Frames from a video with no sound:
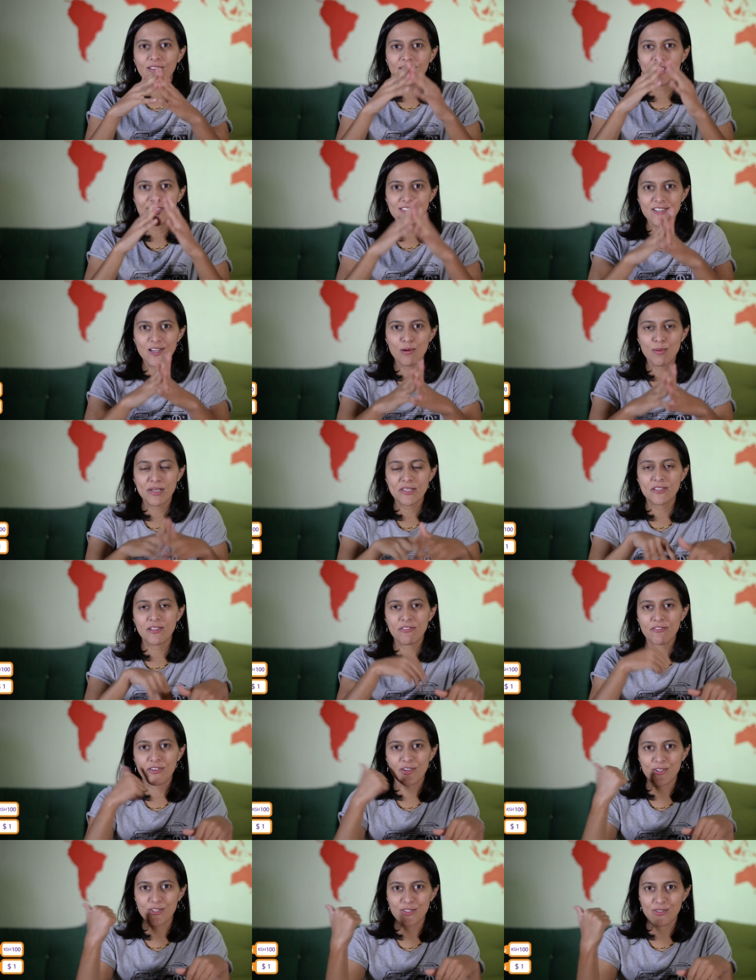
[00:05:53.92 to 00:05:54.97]
let's go back to the
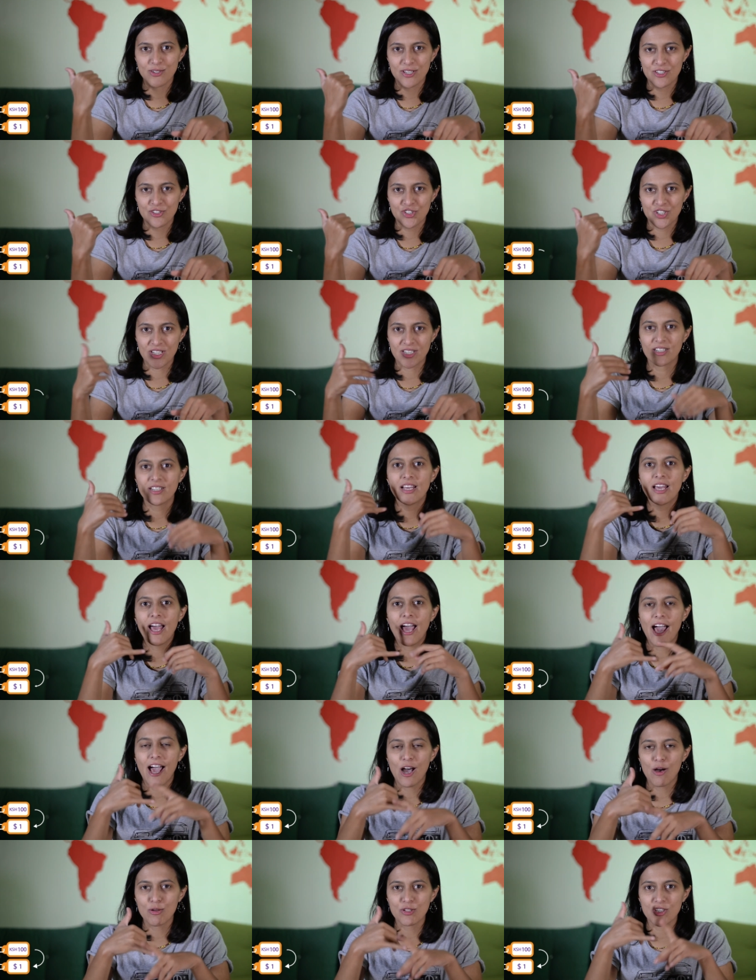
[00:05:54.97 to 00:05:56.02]
first question.
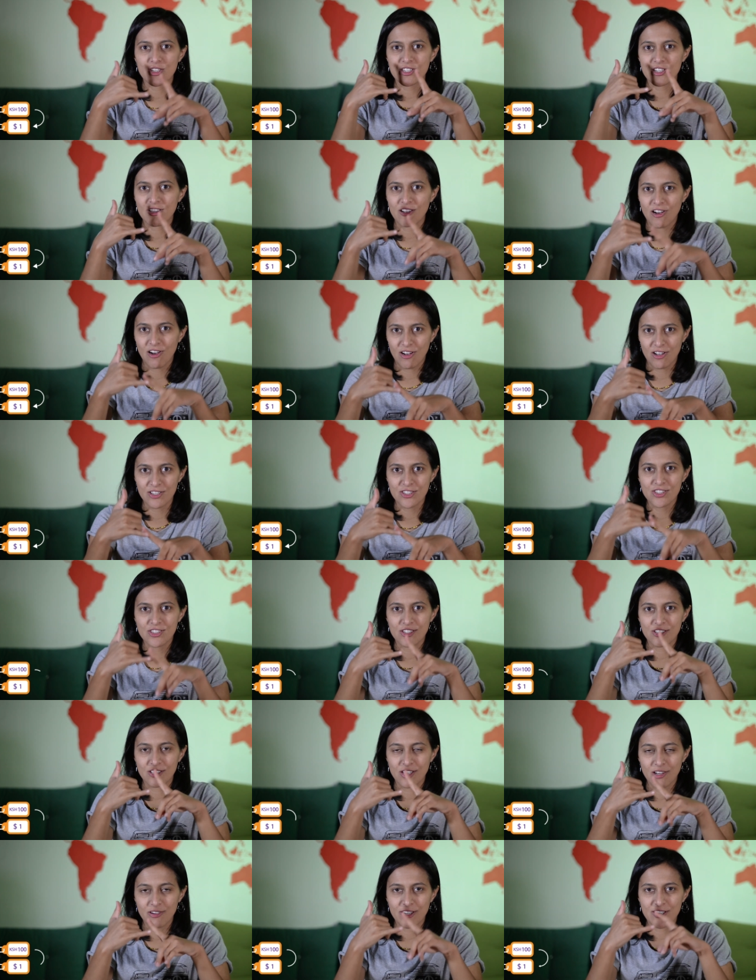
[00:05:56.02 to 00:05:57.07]
How much does it cost to
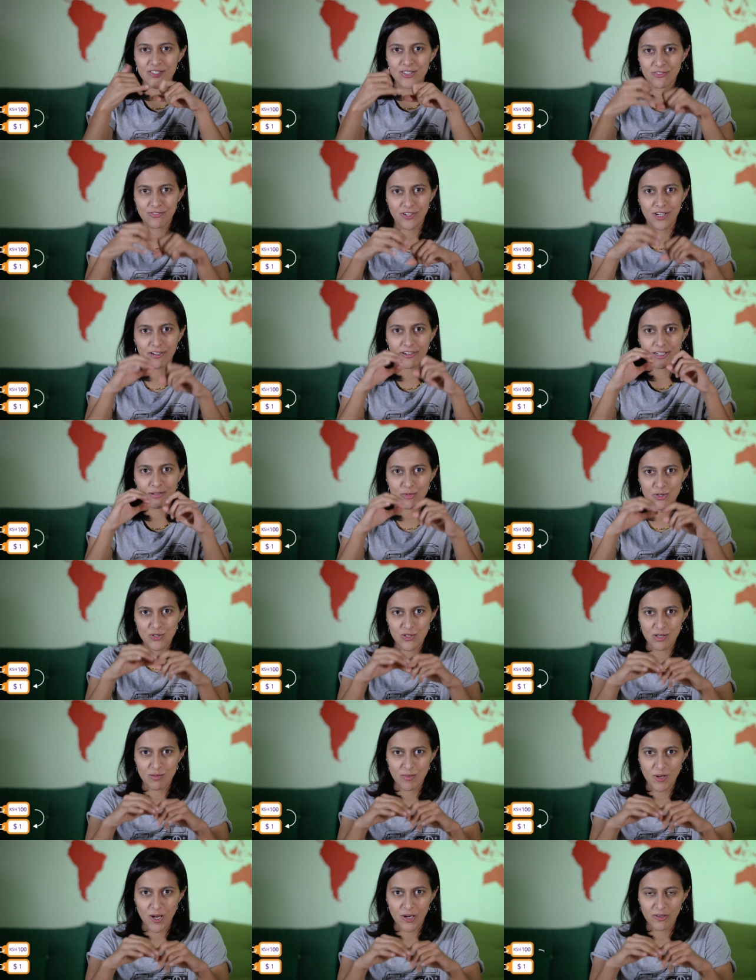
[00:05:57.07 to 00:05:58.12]
go on a safari in Masai
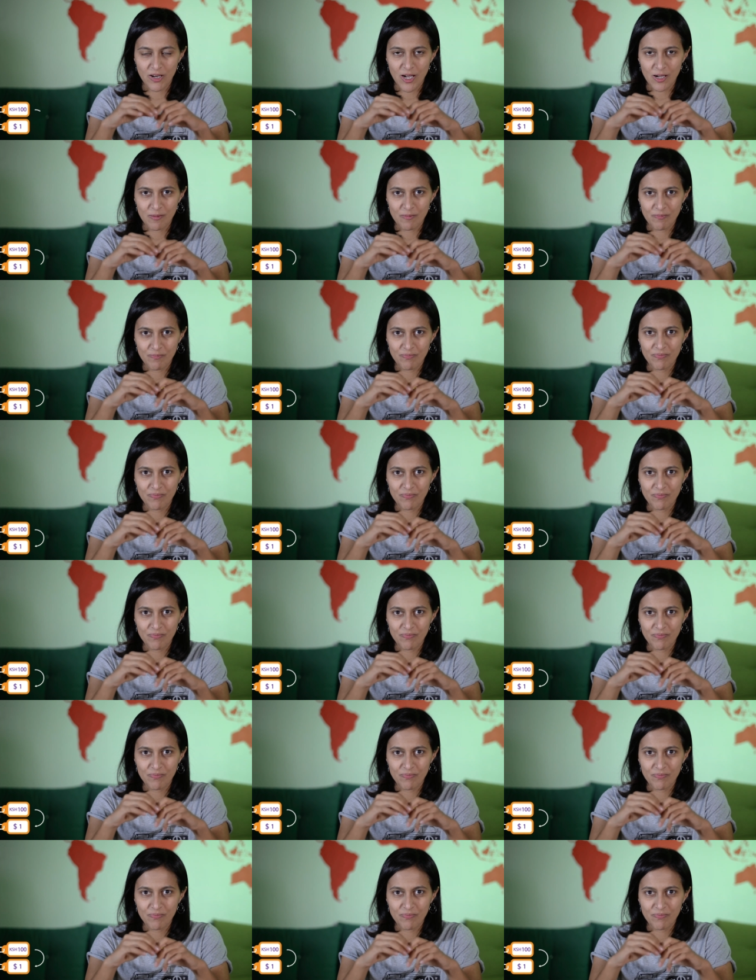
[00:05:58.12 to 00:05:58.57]
Mara?